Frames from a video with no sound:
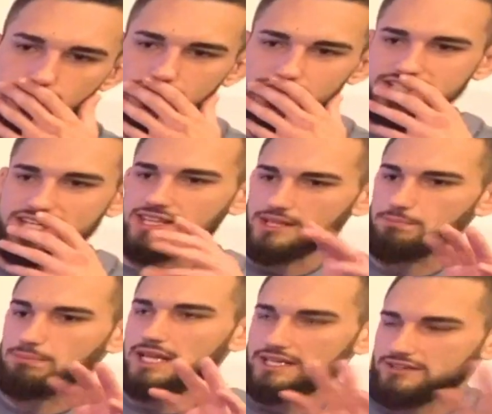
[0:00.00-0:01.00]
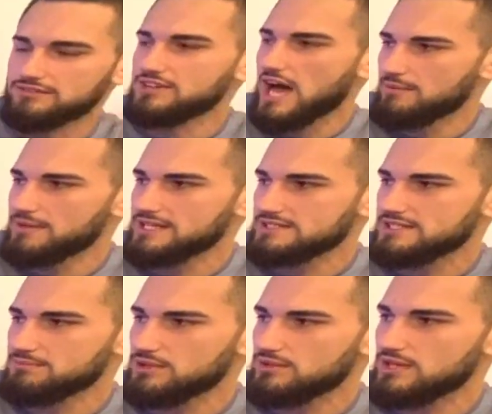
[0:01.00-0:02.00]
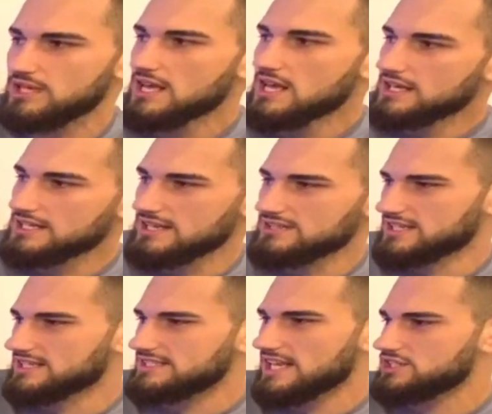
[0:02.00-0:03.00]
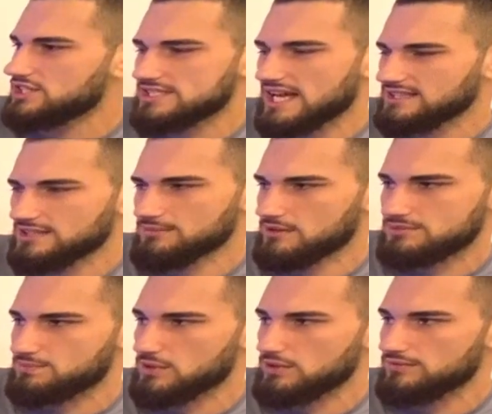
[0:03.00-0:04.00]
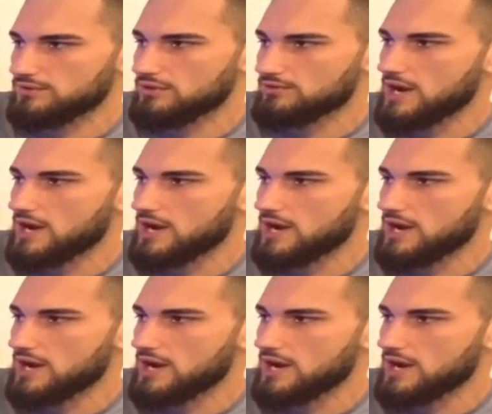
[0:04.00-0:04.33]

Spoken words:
saying the blend of dominance and beauty. Because I was going to say, she's not the most beautiful.